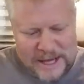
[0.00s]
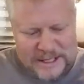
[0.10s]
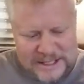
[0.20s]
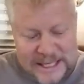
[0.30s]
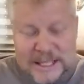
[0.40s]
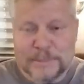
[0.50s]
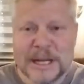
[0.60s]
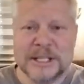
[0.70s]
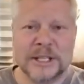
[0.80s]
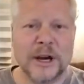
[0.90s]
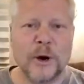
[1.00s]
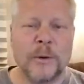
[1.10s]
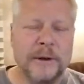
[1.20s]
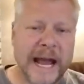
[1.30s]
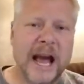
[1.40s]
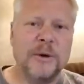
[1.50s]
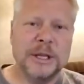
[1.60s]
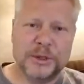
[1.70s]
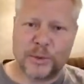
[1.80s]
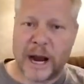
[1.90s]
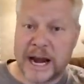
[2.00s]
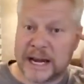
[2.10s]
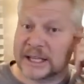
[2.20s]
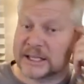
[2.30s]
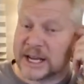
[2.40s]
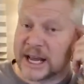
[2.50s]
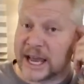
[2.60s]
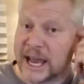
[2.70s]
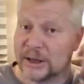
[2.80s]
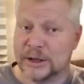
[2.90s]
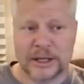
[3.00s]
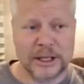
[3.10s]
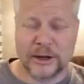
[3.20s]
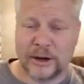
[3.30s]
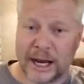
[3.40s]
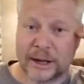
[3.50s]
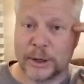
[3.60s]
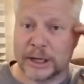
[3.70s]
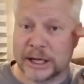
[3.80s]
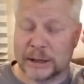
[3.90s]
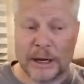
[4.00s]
6 months ago, now he's writing and saying, hey, look, I quit getting